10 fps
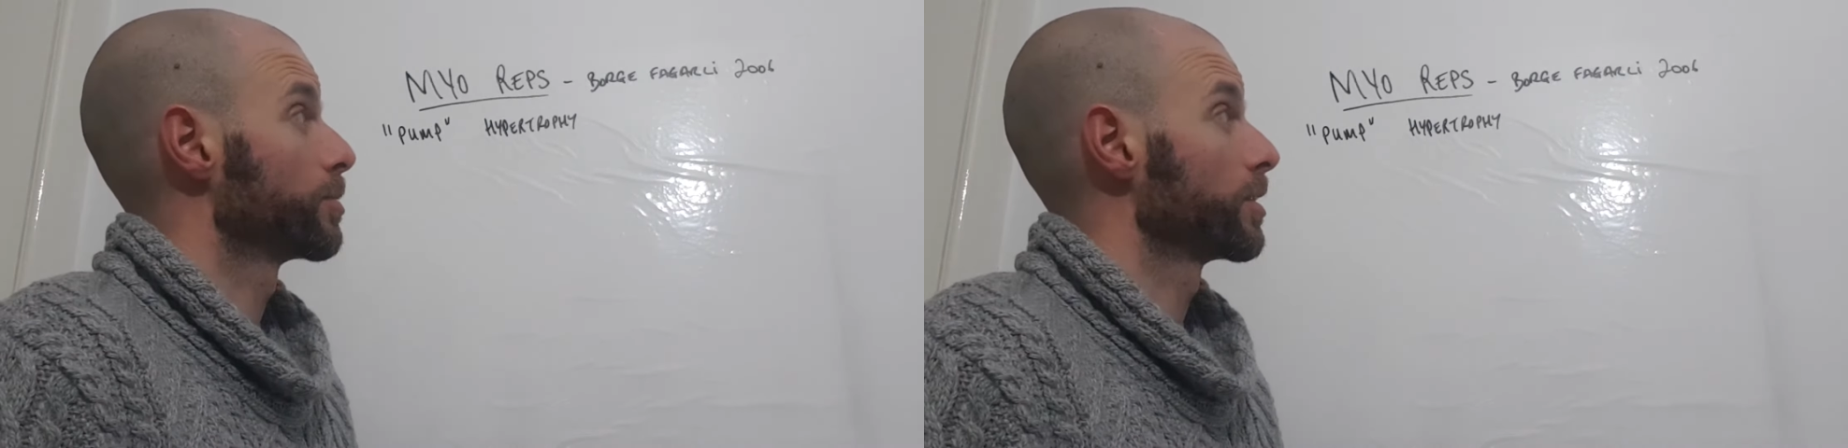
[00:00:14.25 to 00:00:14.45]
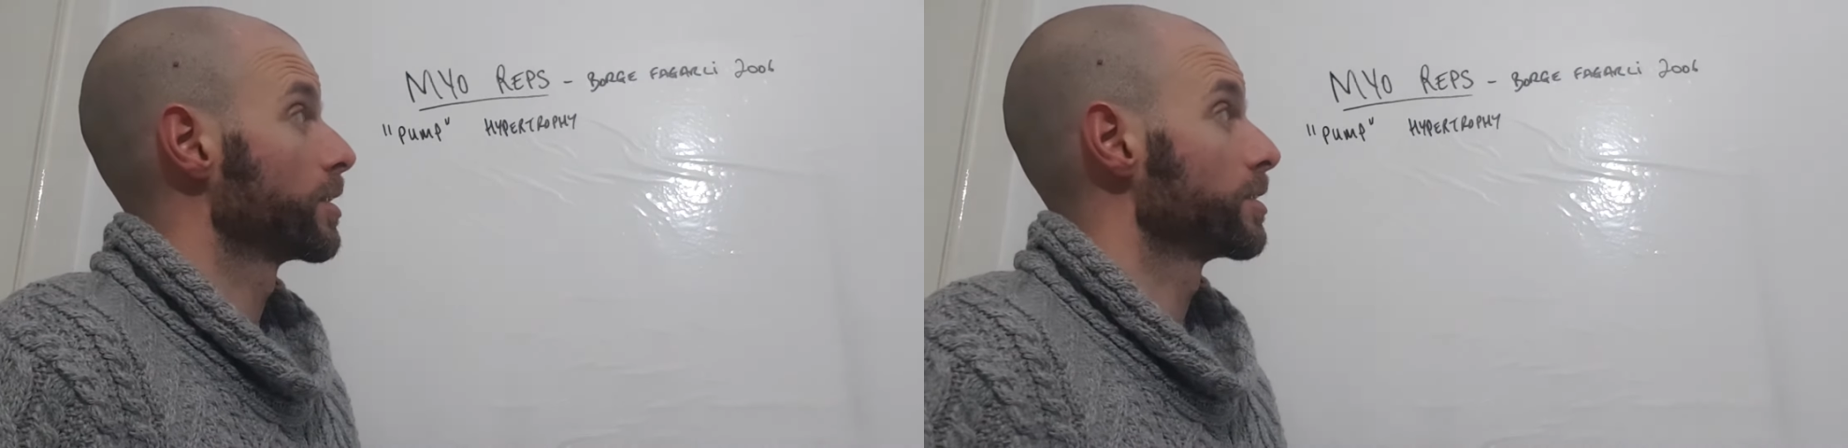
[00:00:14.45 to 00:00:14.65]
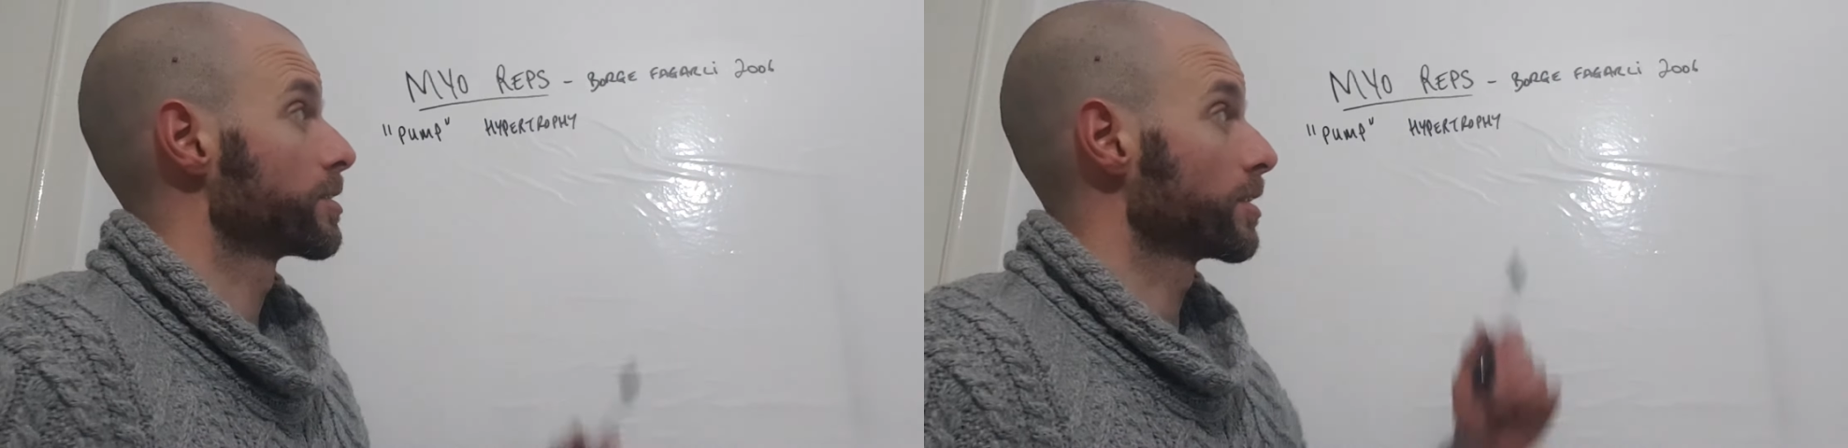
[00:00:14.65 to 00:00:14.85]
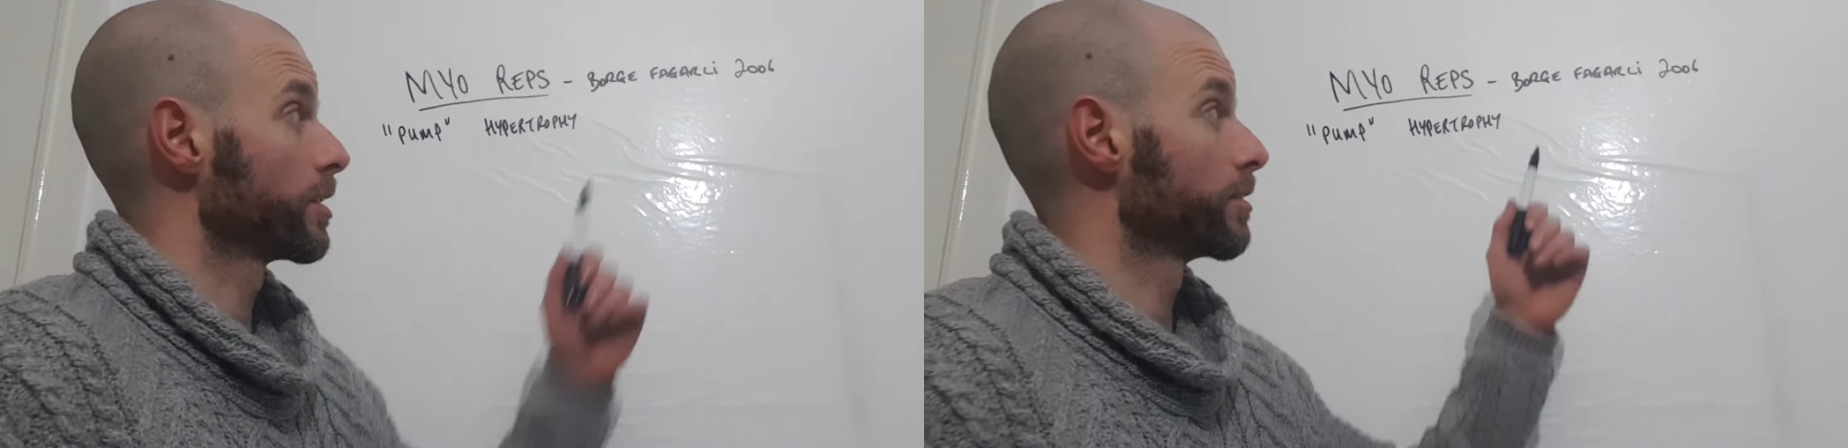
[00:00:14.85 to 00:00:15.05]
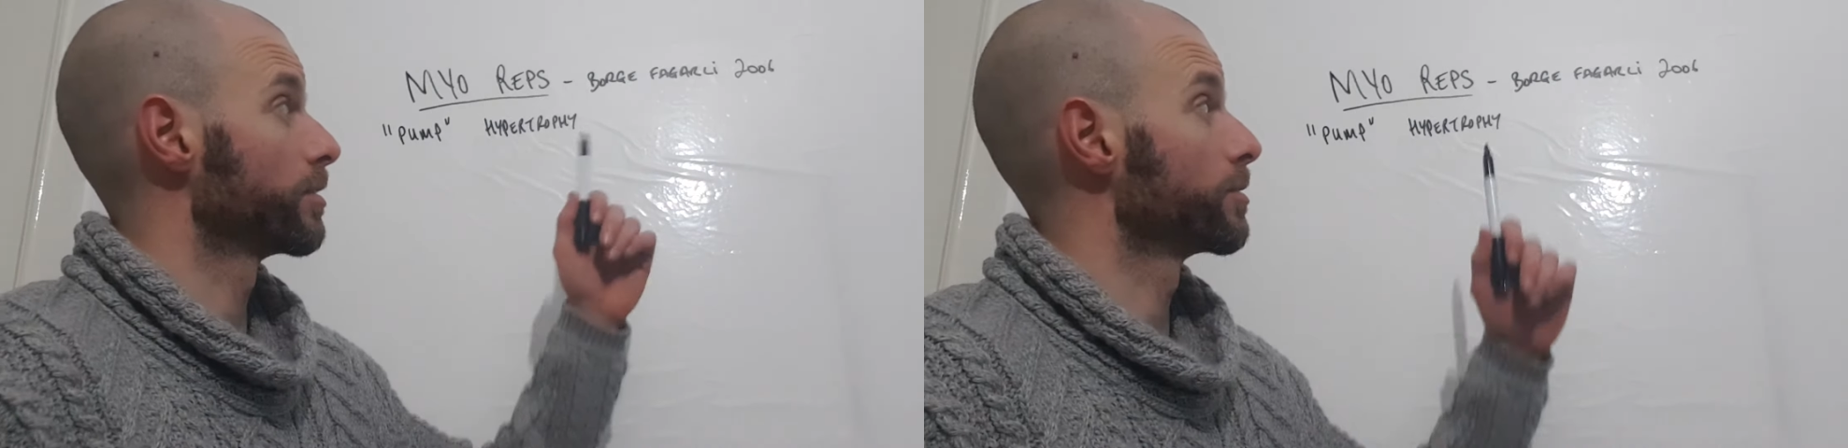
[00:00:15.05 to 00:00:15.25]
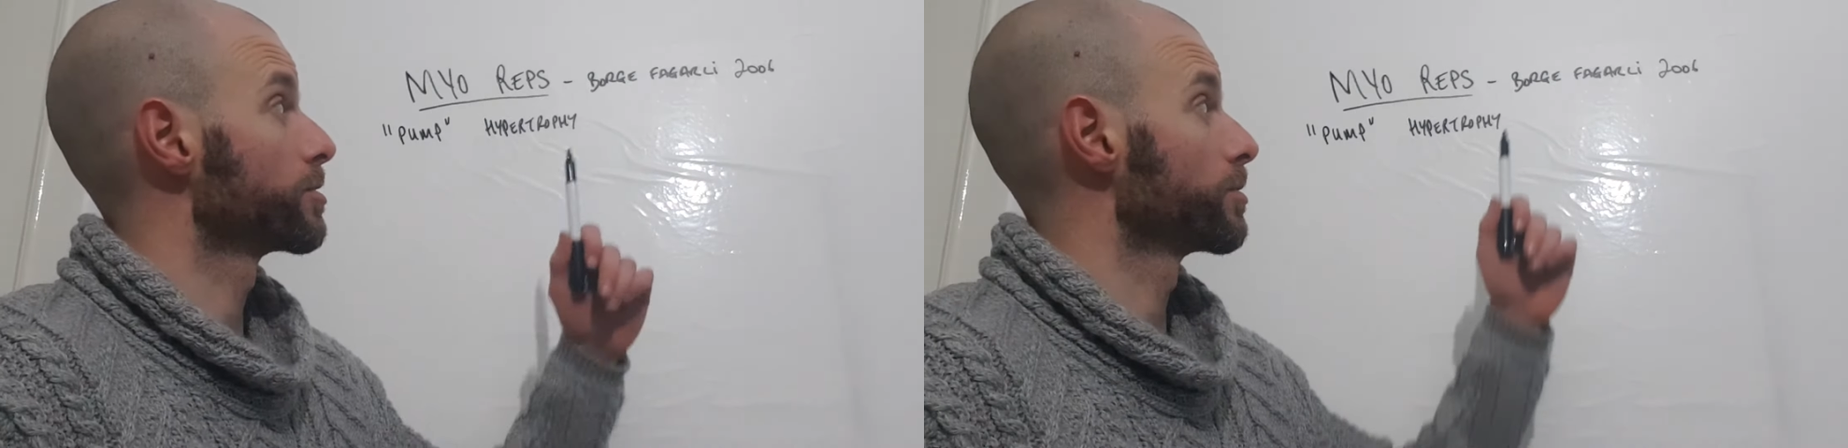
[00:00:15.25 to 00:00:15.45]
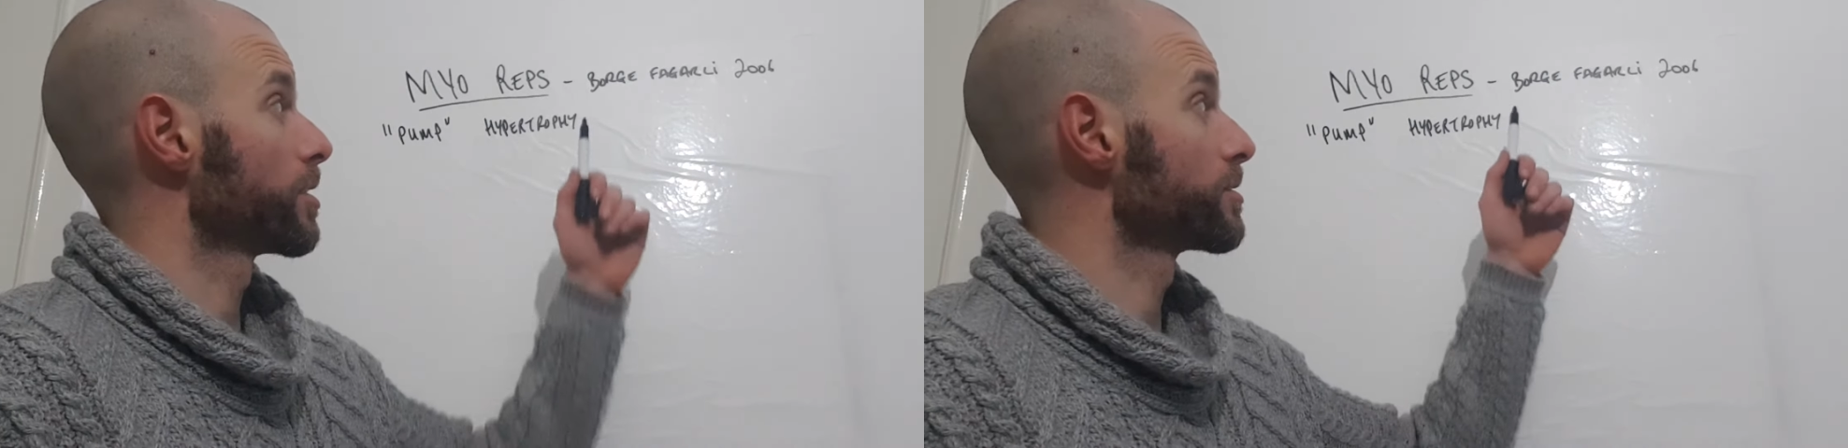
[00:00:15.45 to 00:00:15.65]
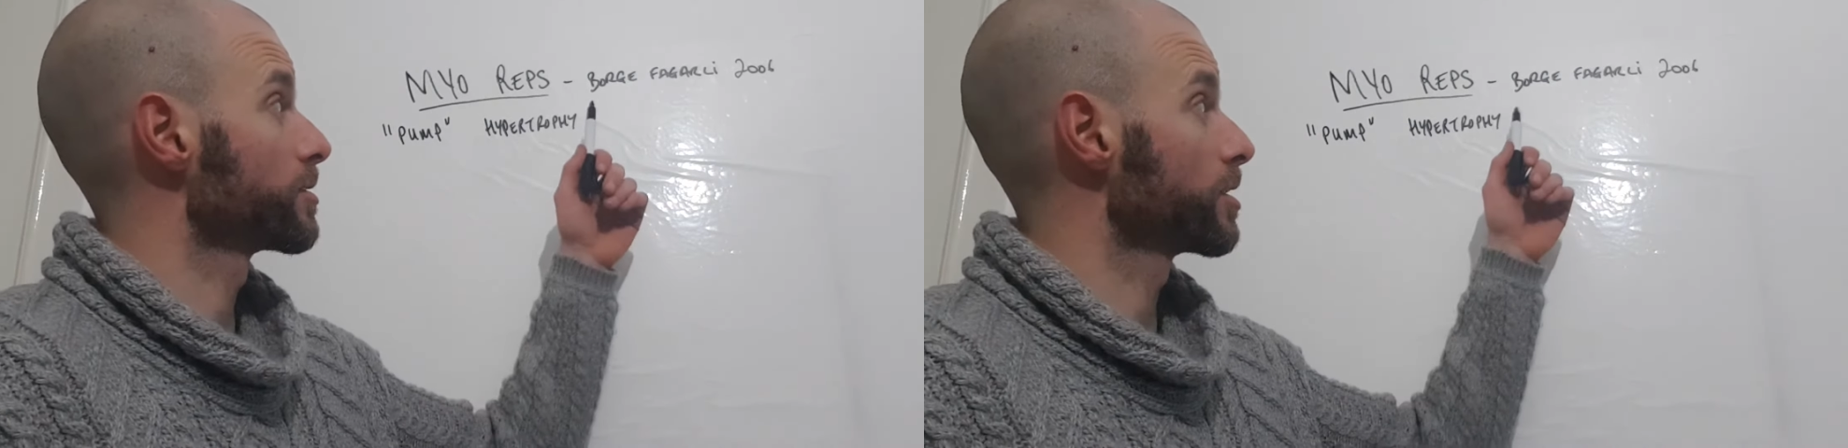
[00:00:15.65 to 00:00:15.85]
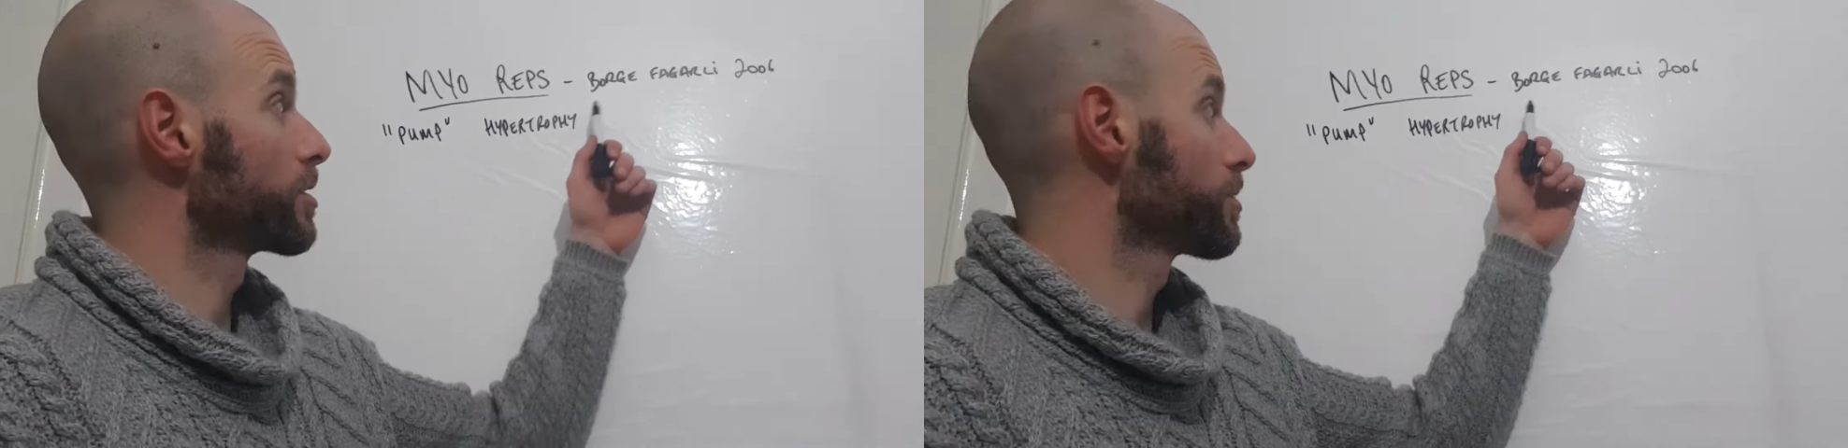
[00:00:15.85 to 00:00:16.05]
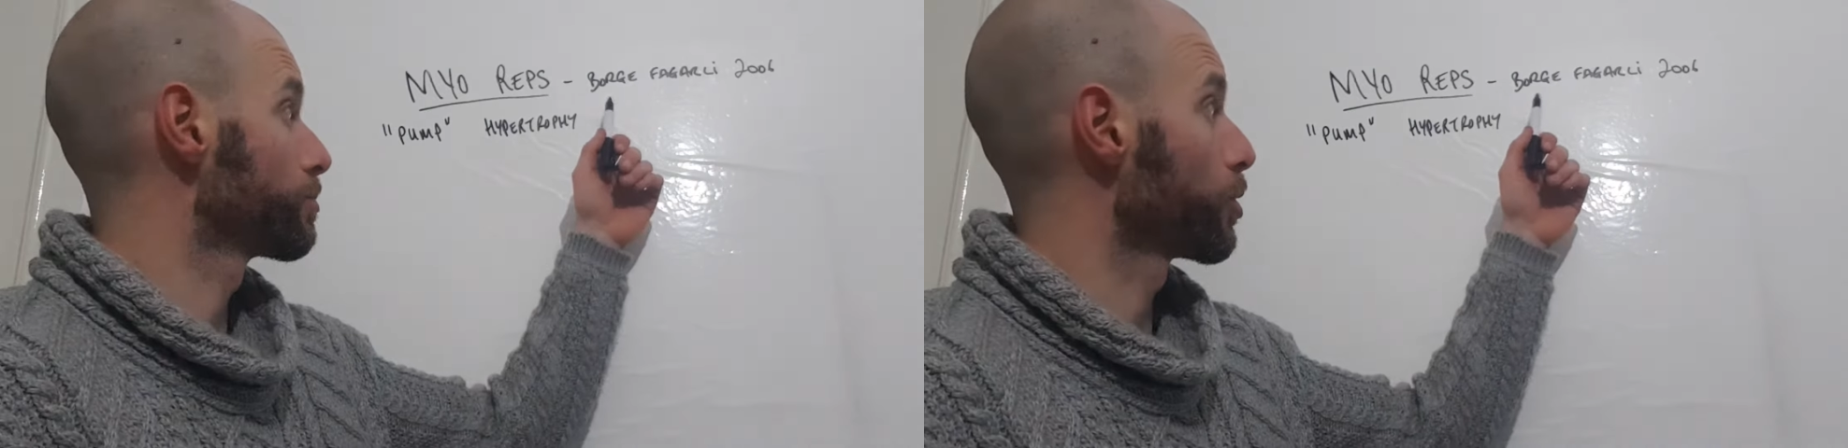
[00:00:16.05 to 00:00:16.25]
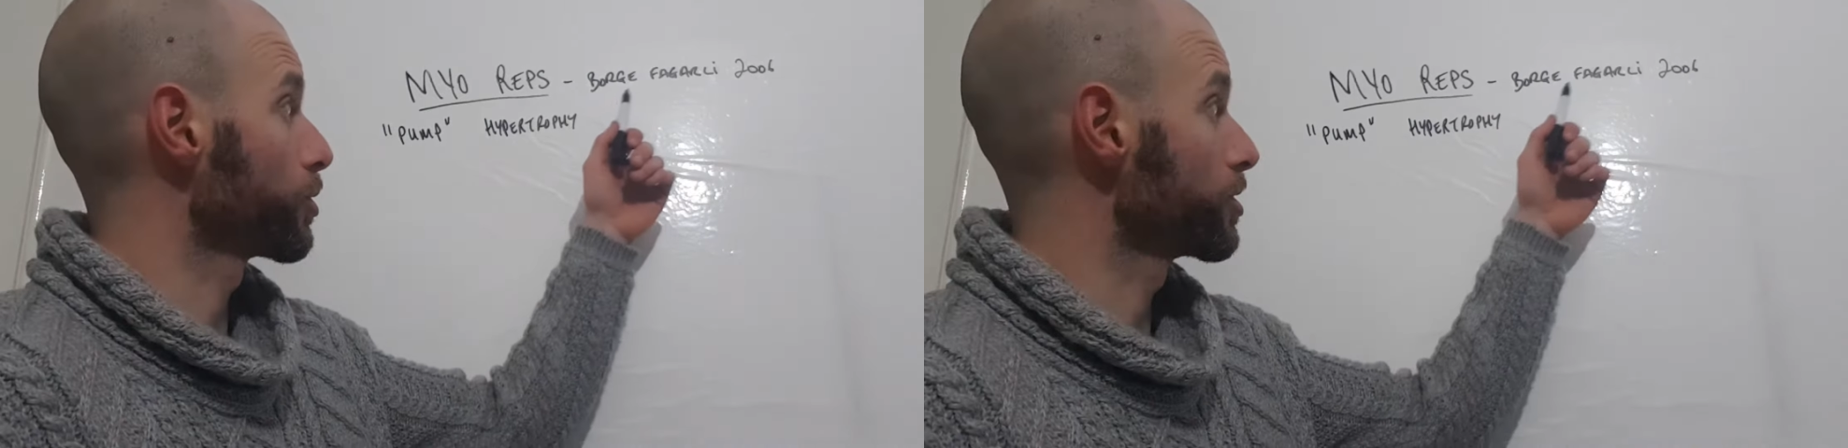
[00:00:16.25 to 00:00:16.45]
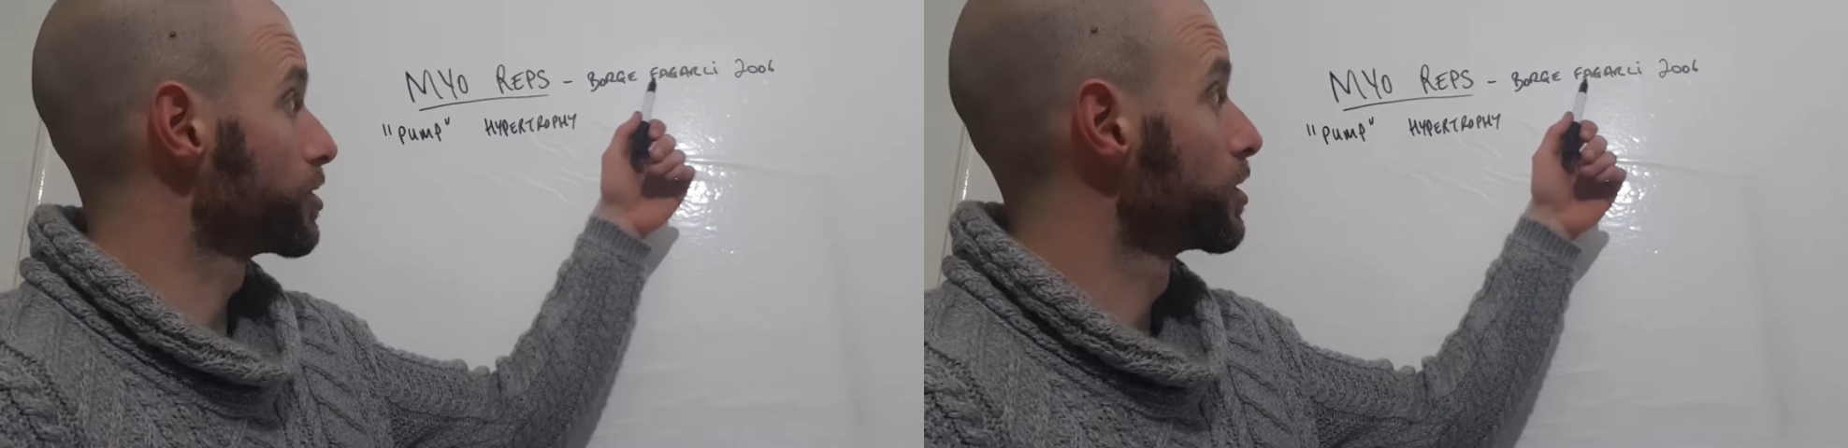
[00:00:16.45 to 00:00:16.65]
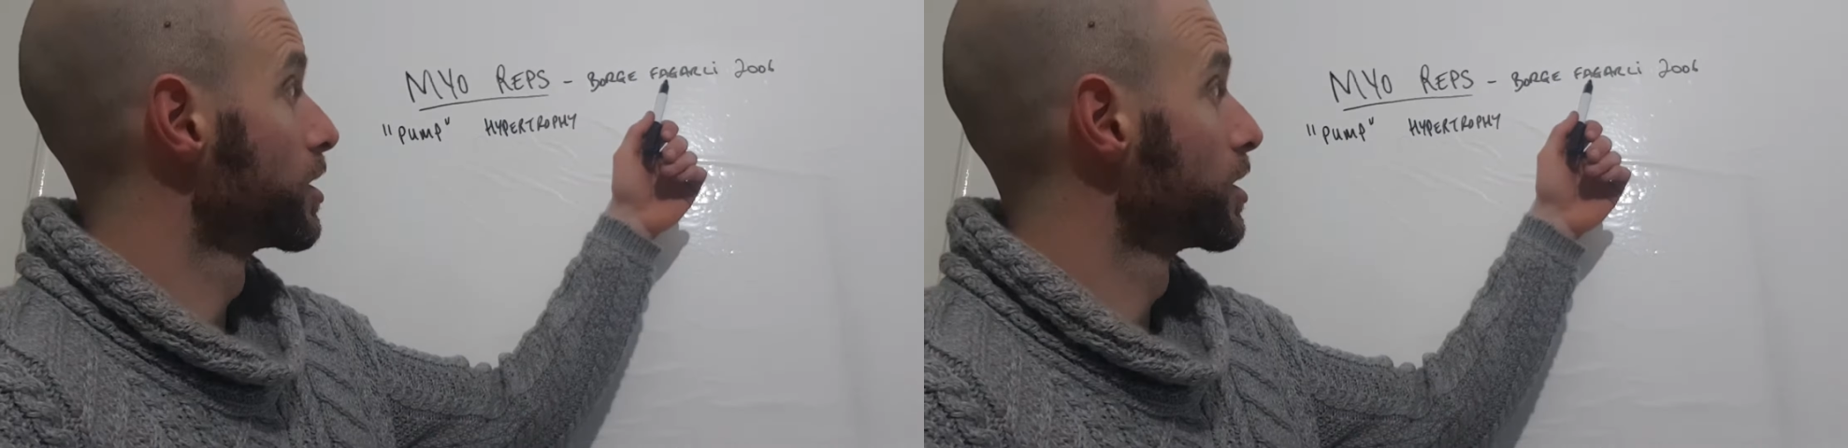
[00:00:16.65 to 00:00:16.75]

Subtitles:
by this guy in around 2006, Borge